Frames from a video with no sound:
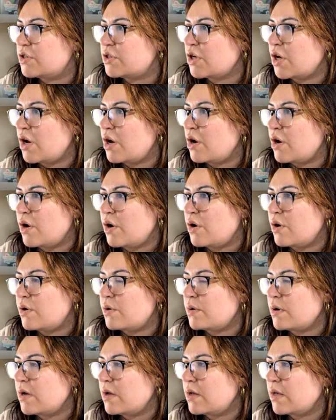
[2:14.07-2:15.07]

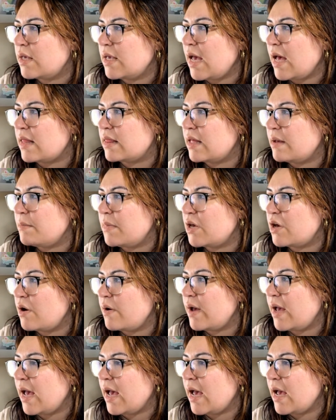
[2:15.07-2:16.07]
So yeah, let me
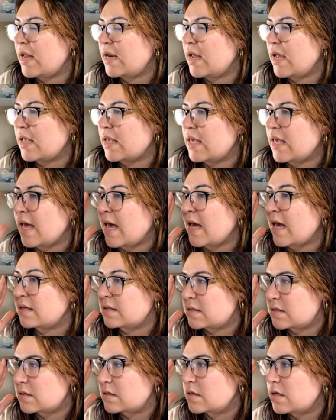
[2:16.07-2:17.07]
go ahead and
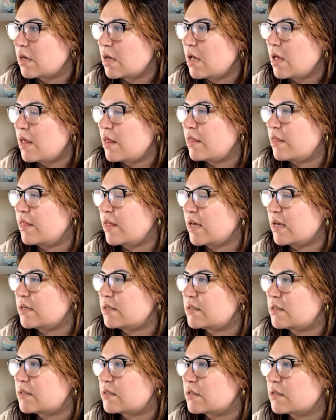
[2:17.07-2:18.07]
get
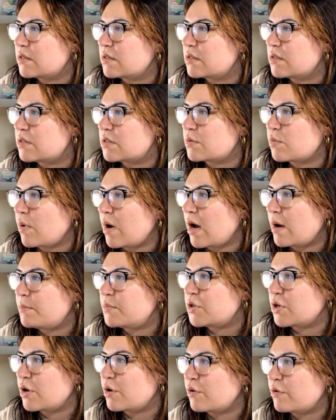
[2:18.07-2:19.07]
this
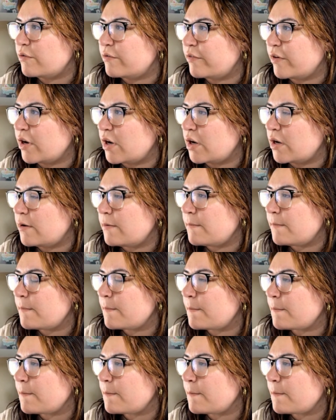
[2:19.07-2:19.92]
swapped over.